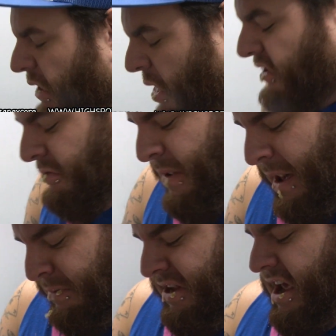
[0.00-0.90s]
That's a
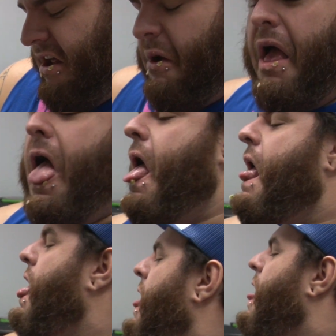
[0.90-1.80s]
bad potato.
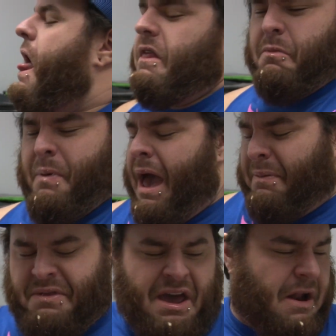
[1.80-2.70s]
That's a bad
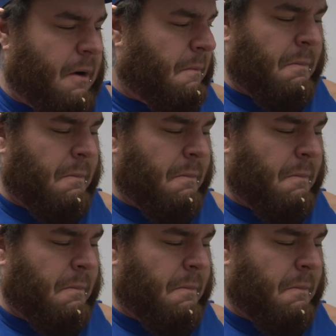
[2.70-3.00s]
potato.